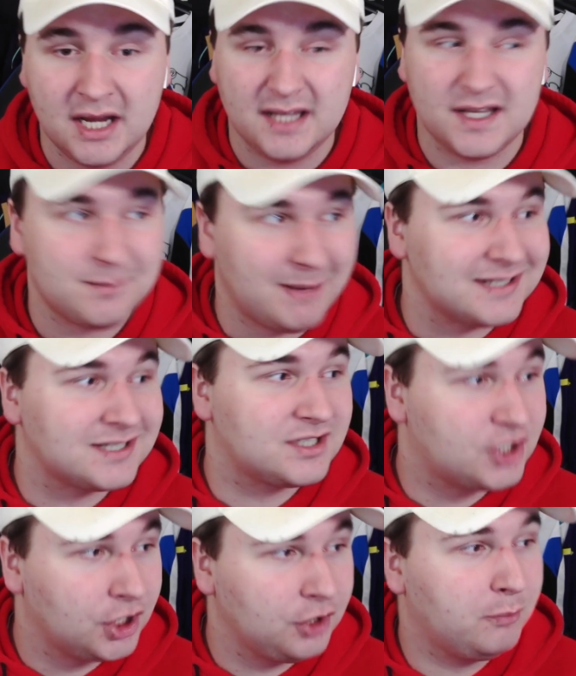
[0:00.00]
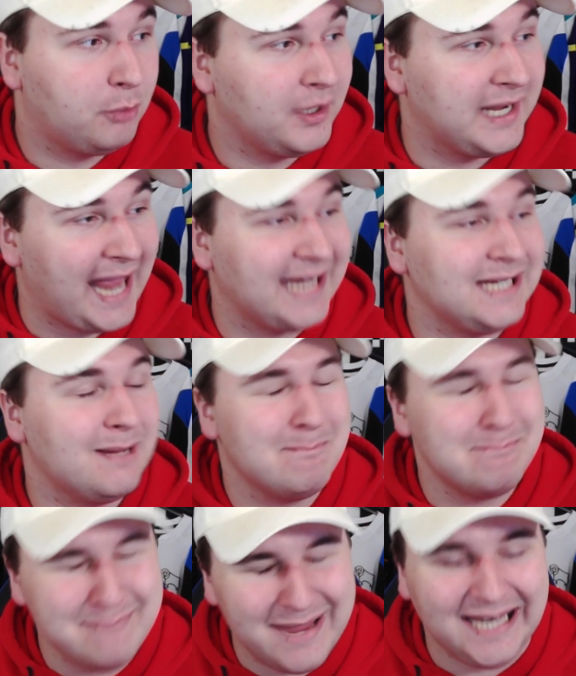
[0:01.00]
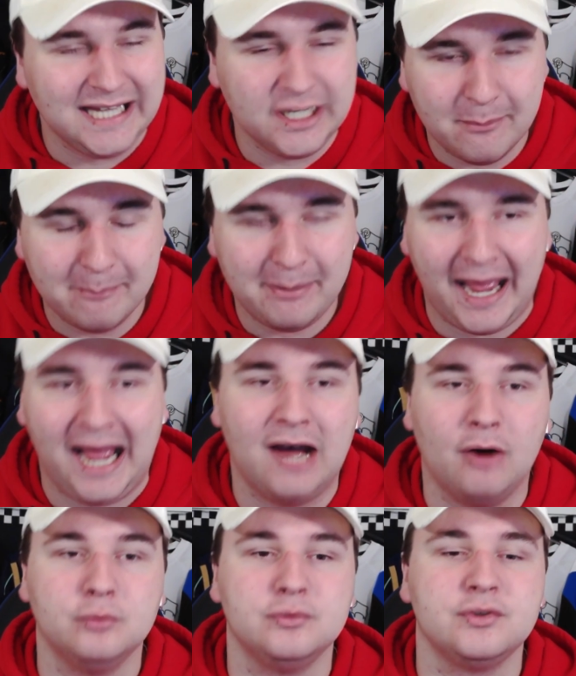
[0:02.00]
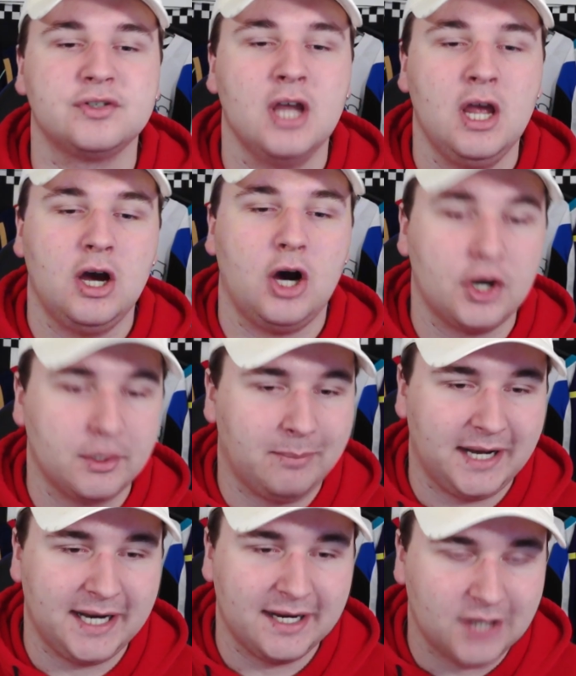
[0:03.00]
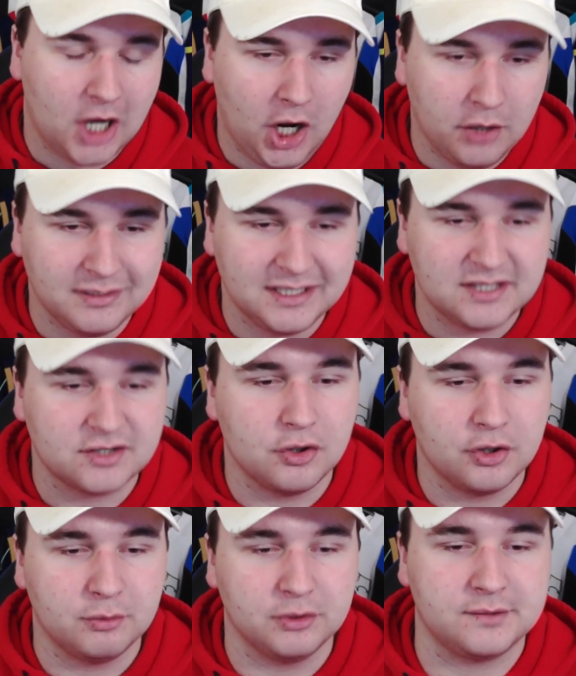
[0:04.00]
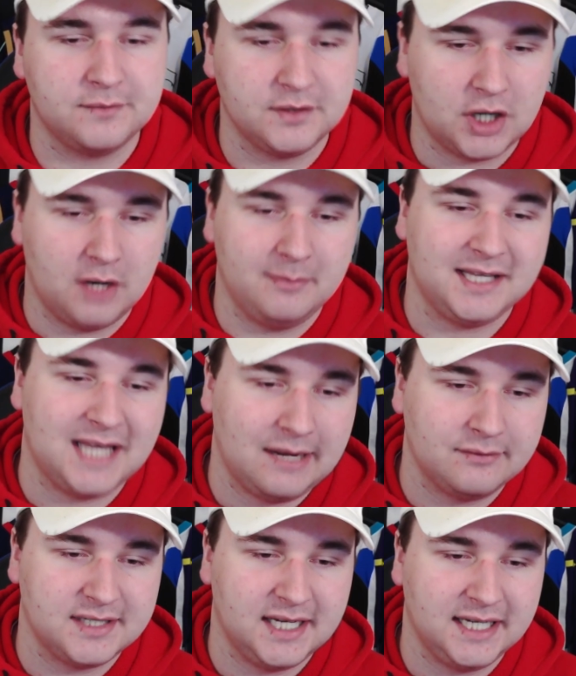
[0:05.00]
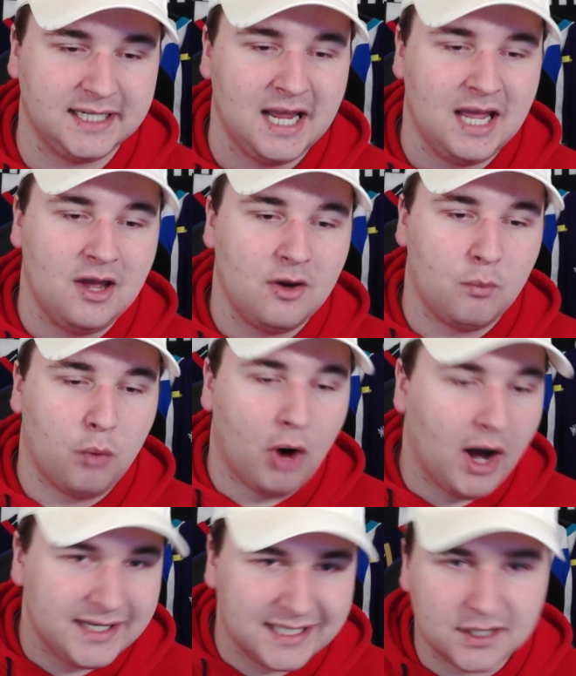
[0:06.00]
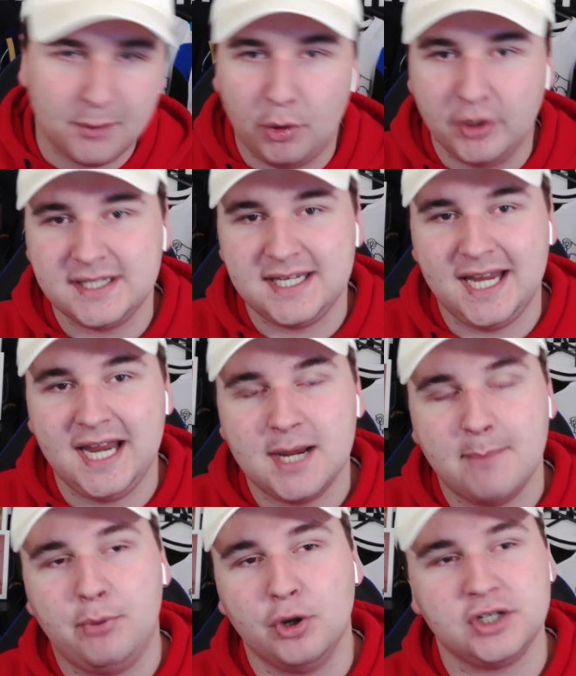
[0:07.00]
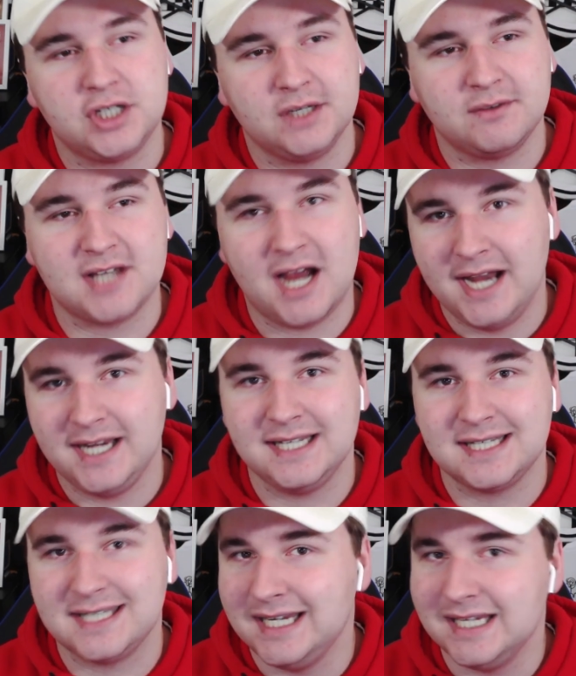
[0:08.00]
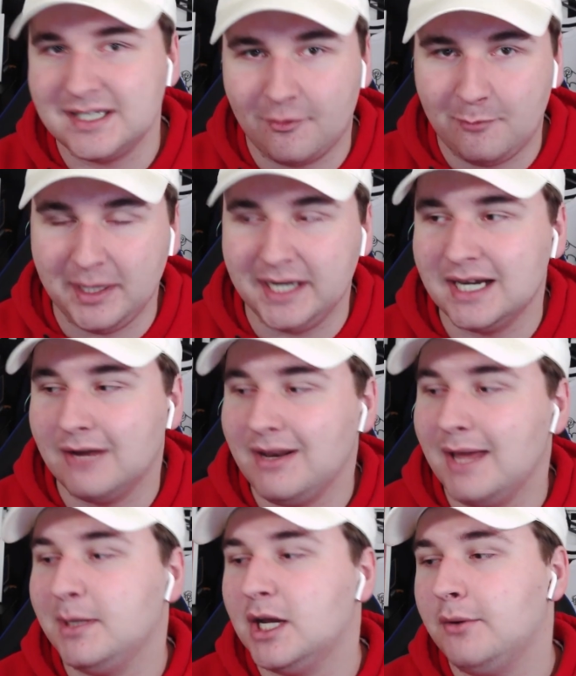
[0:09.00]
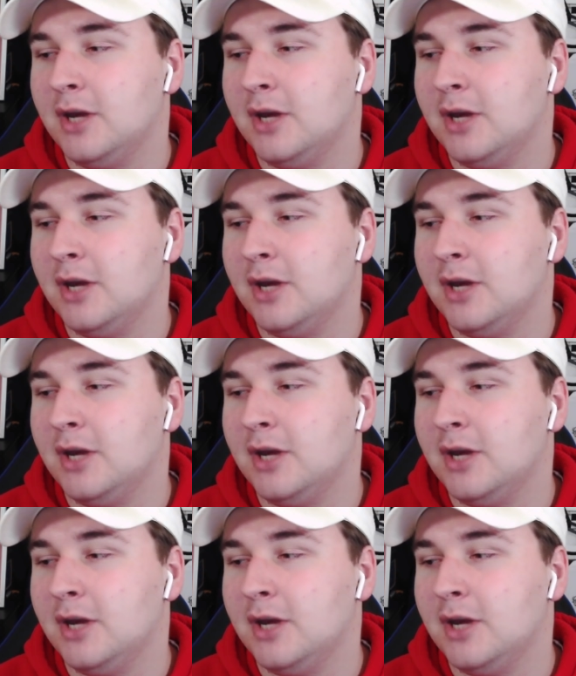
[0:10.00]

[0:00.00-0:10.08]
they spent £2.8 million on a player that only scored once for Derby County. What a disappointing bunch of signings these have been. Now, let me know